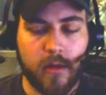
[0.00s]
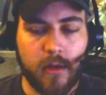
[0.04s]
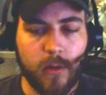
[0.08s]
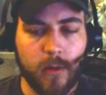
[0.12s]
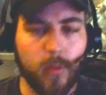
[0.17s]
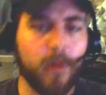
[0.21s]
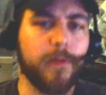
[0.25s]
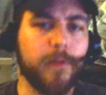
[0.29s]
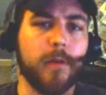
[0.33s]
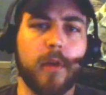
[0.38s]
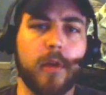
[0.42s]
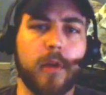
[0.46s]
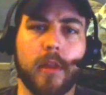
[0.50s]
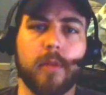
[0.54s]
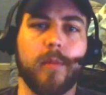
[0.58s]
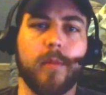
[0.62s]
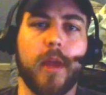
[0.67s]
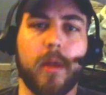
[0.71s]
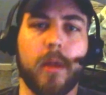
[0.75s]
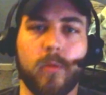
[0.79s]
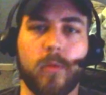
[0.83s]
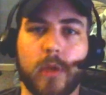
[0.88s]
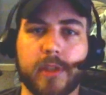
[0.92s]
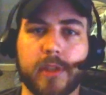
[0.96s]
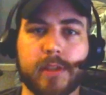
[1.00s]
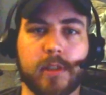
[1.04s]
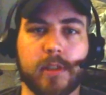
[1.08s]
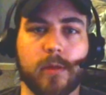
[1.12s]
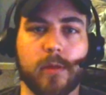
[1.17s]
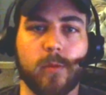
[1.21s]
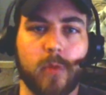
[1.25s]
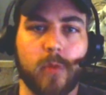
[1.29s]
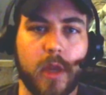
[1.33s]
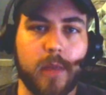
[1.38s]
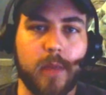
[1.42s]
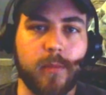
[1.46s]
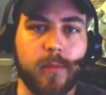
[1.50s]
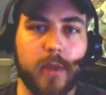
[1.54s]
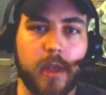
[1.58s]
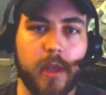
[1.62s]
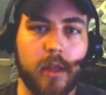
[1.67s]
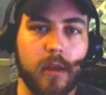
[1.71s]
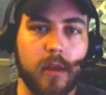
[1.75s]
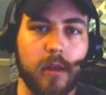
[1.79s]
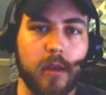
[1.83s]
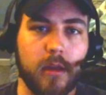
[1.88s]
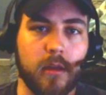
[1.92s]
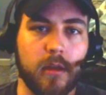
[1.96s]
What if another man wants to rape
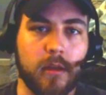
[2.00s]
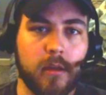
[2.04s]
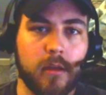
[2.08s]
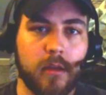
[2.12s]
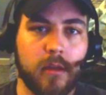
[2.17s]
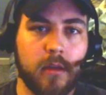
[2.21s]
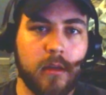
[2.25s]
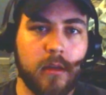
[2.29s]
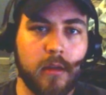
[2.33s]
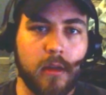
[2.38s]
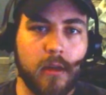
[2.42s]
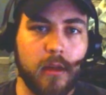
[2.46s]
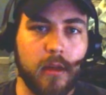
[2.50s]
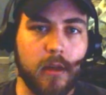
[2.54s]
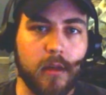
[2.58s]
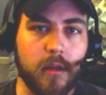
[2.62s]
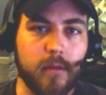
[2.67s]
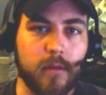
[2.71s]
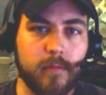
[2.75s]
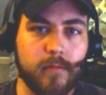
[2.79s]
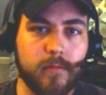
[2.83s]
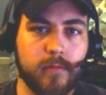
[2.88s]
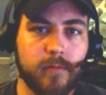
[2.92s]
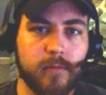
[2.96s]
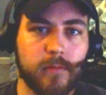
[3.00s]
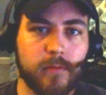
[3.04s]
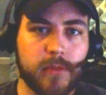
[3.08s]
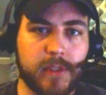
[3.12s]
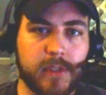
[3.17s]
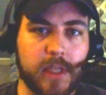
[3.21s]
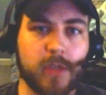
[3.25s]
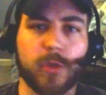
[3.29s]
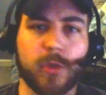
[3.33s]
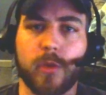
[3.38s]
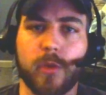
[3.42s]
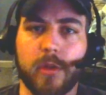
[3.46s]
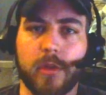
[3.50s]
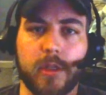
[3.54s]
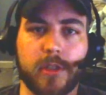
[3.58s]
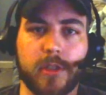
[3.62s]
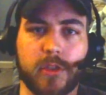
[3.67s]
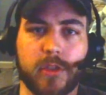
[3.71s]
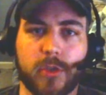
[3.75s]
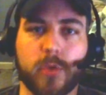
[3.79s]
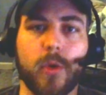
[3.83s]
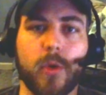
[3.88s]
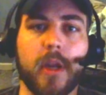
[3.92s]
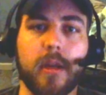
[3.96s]
a sexually
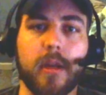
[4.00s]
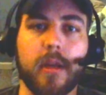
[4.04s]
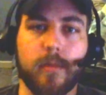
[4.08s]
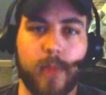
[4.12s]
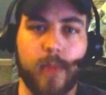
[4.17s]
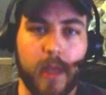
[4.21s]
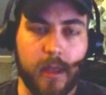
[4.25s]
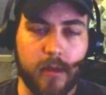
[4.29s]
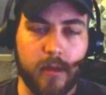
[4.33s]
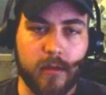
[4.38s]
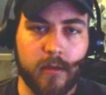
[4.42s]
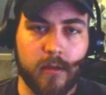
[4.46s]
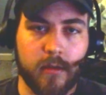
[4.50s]
straight man?